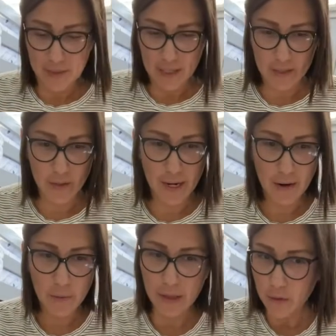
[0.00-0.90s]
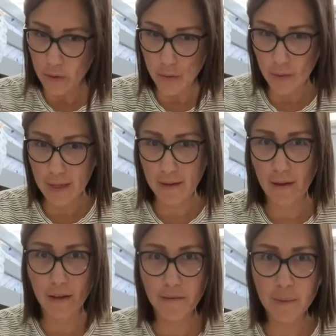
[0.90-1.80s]
so now I went through
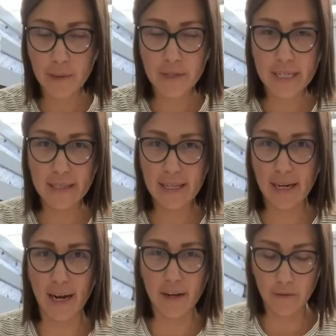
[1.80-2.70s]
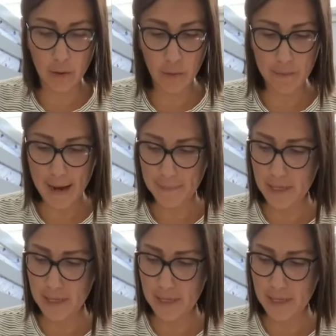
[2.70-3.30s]
all of the Post-its and kind of mapped